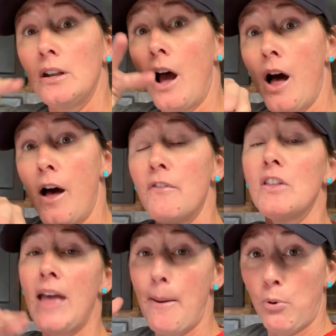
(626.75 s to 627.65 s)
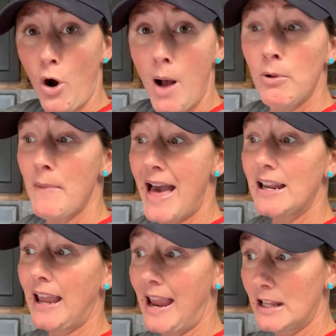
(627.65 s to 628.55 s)
of that
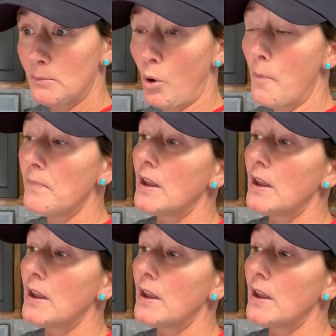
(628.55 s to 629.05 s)
problematic animal.